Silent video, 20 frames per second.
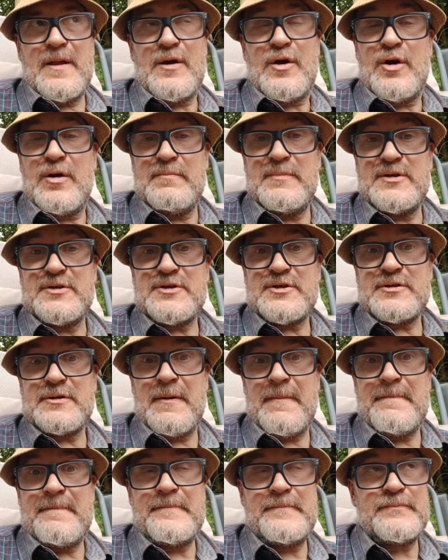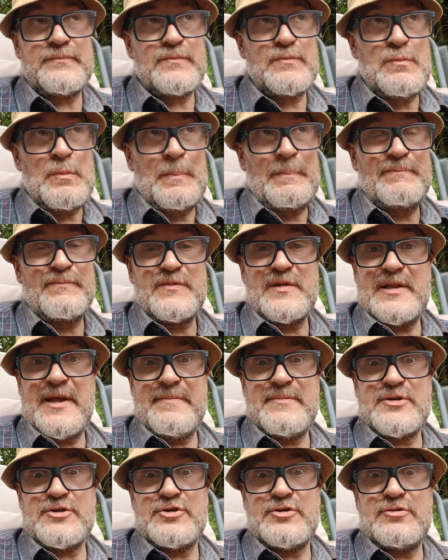hummus,
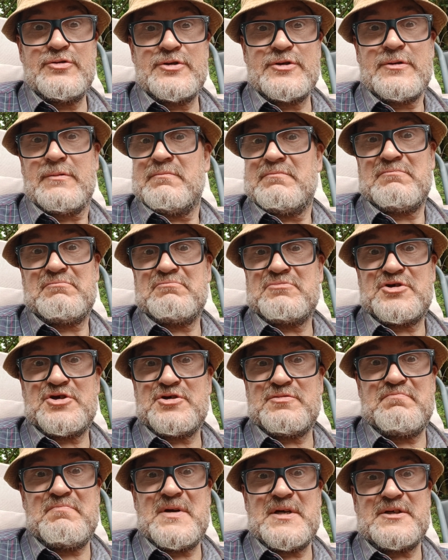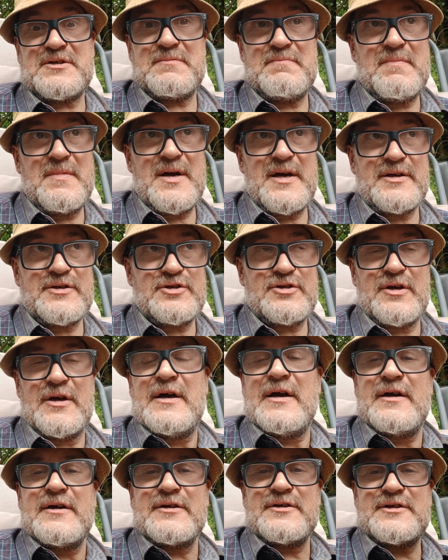lemon juice, just mix and match,
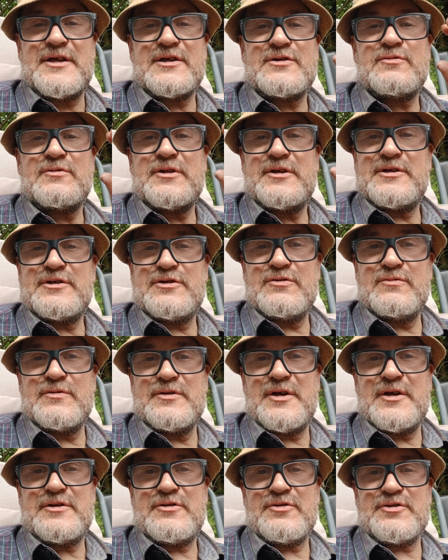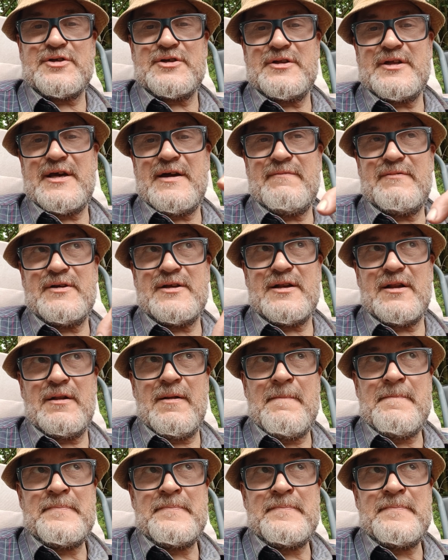because that's what they do with their toaster. They have a little